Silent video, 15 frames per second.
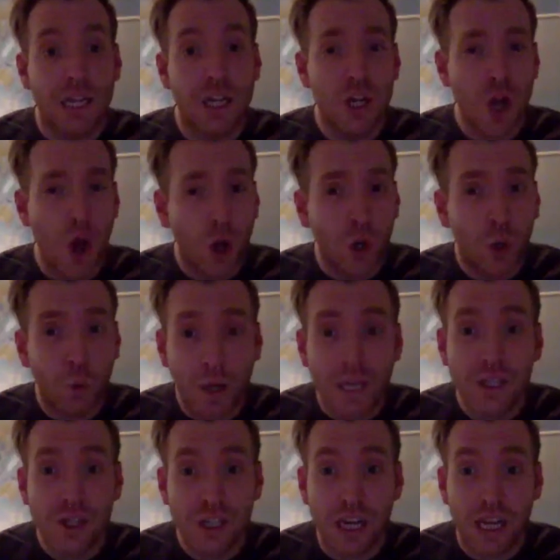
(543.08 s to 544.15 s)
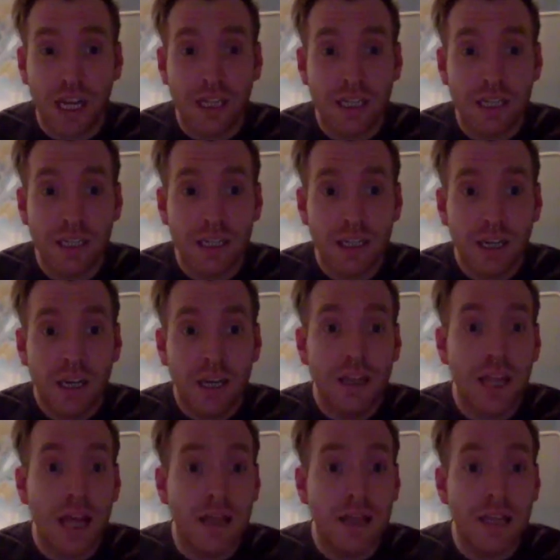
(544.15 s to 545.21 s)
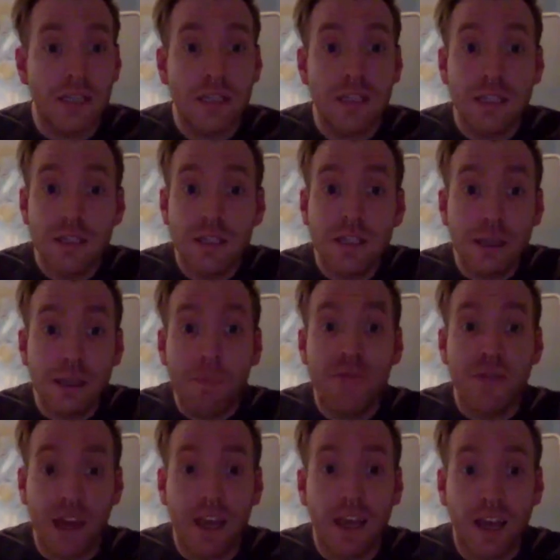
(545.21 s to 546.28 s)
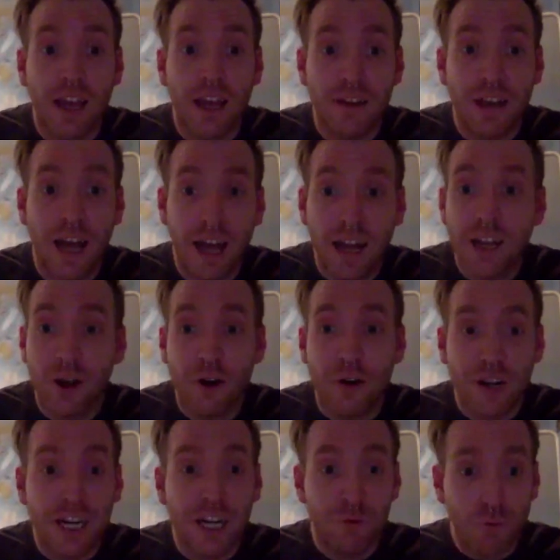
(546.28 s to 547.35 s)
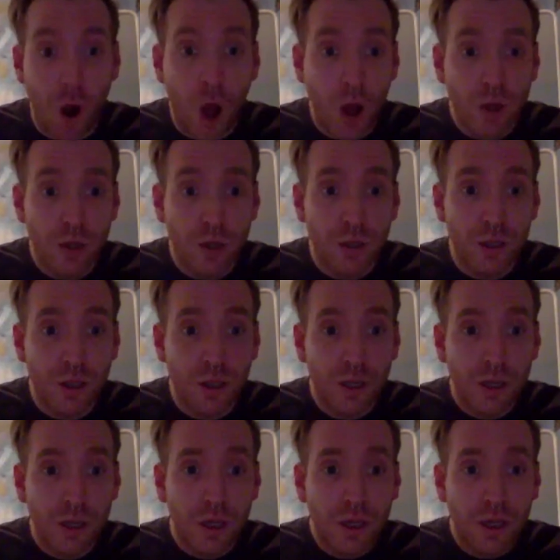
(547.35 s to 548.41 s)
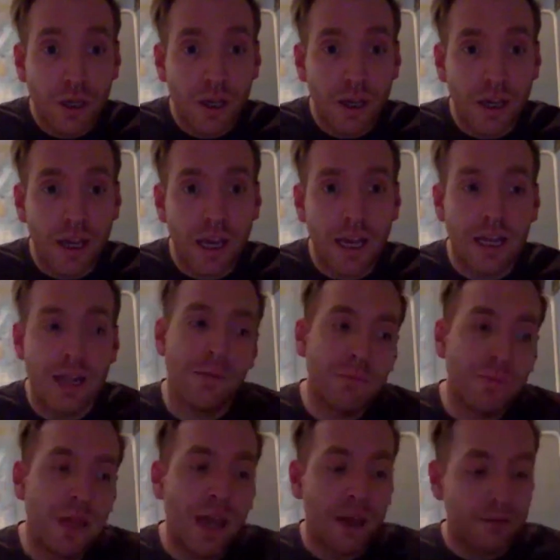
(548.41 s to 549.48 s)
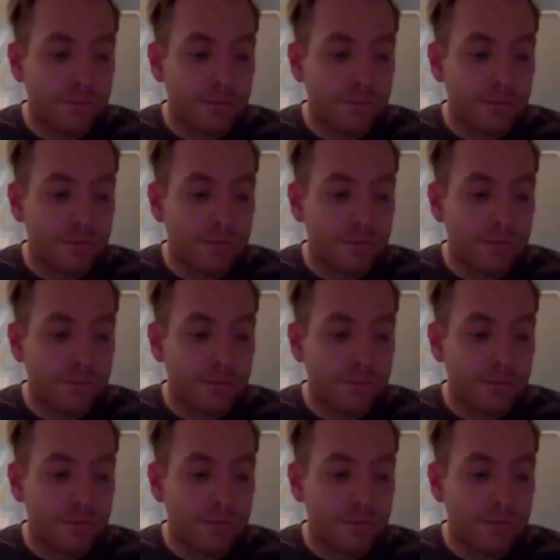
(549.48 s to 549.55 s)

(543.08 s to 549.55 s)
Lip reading: and not question it, then there's something kind of categorically wrong. And yeah.